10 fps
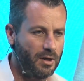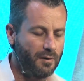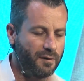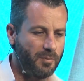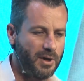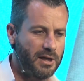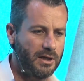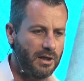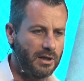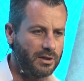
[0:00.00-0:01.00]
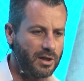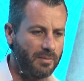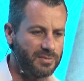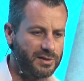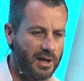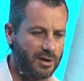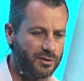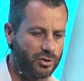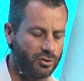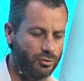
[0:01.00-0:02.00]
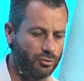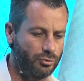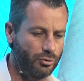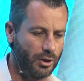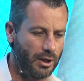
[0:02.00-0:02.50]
For me, it comes down to,